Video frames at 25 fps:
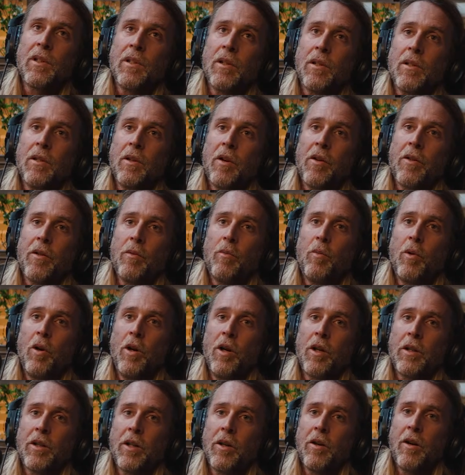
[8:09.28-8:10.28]
the
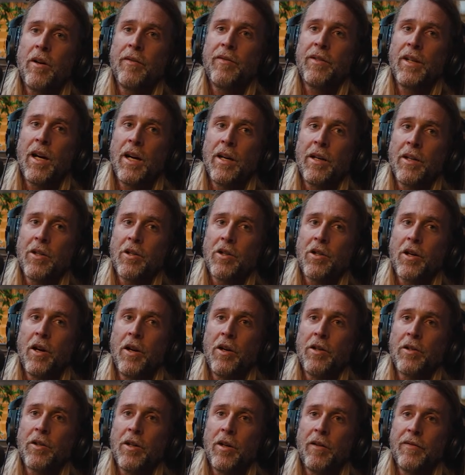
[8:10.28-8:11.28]
work that I've done and
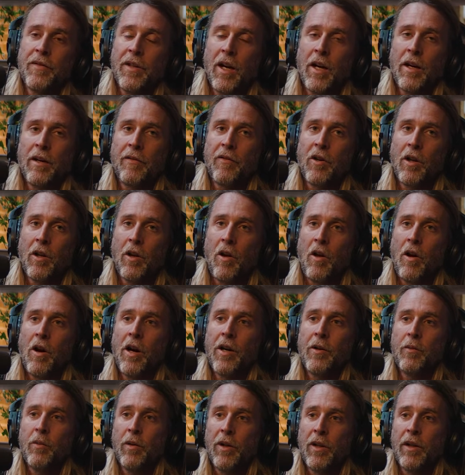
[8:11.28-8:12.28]
shows that I've done have
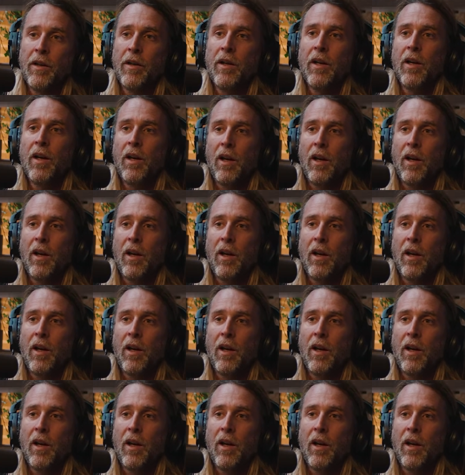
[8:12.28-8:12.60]
aligned with,